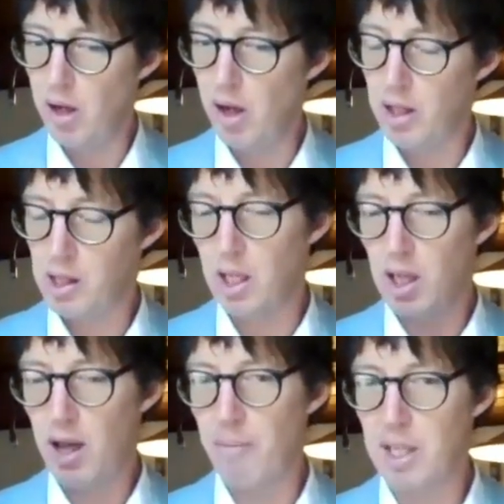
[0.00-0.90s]
I
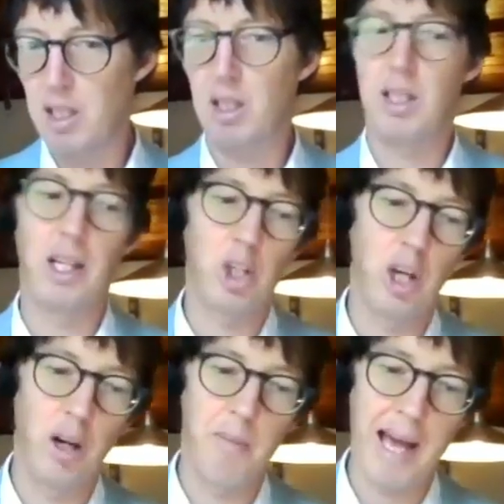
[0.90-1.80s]
think the
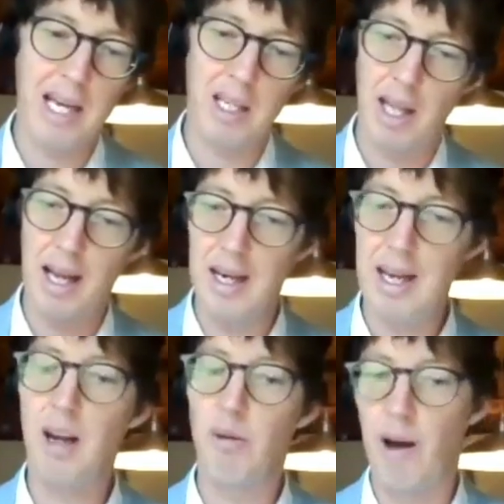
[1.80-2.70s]
distinction I'd make is that
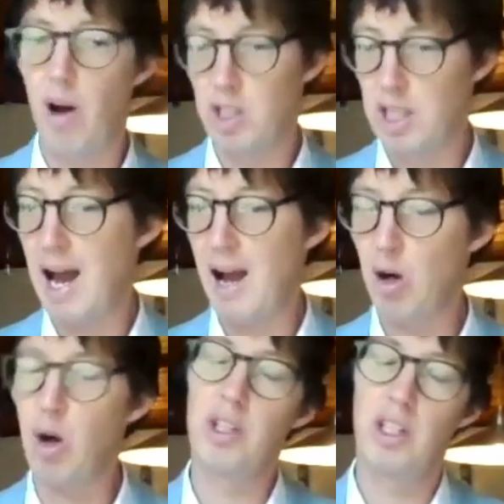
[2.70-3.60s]
negative OCR
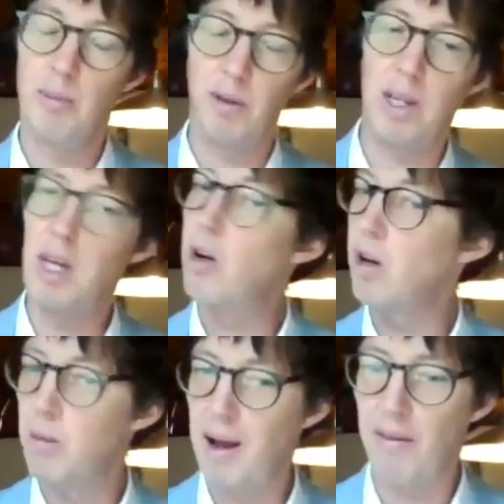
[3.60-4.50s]
concept, if you're
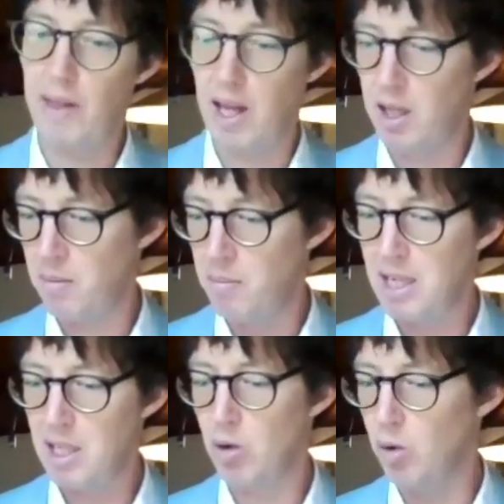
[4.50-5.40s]
hearing about that in the
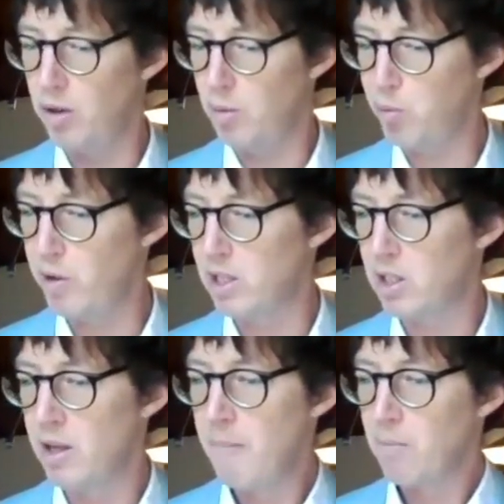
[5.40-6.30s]
media or in the
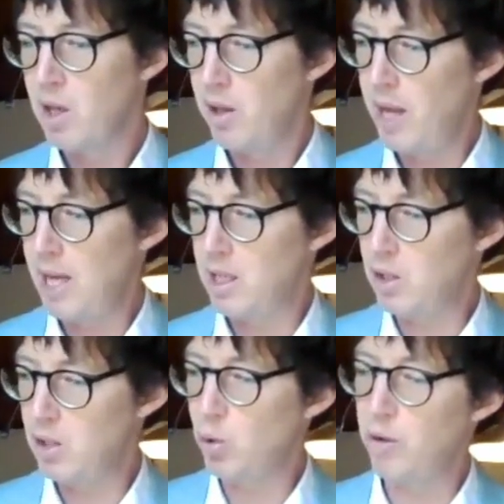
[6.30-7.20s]
press, that
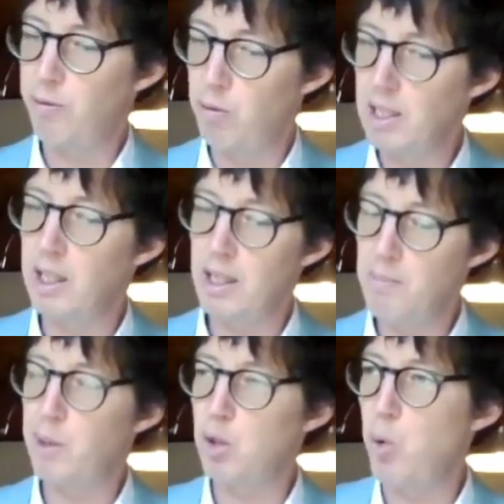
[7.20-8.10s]
is sort of really
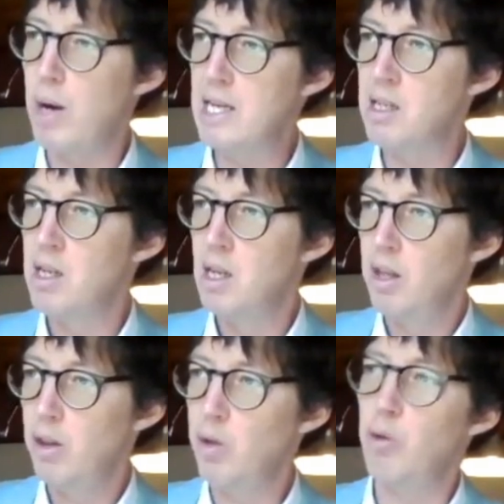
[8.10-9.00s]
between
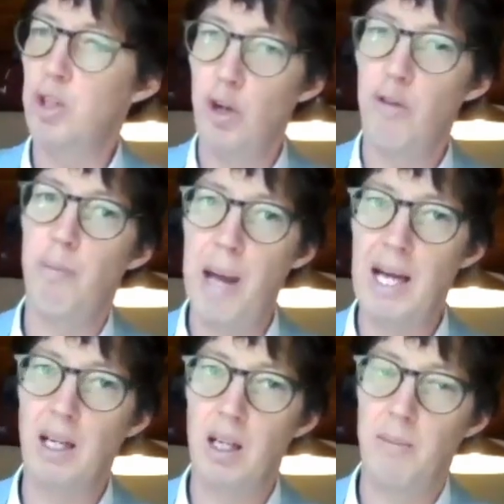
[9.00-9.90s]
the Reserve
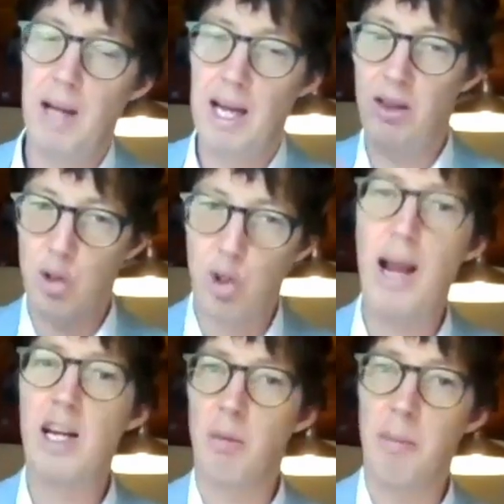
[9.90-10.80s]
Bank and the
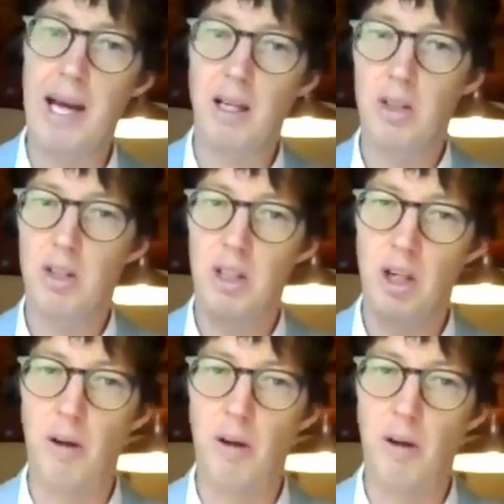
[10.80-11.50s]
trading banks.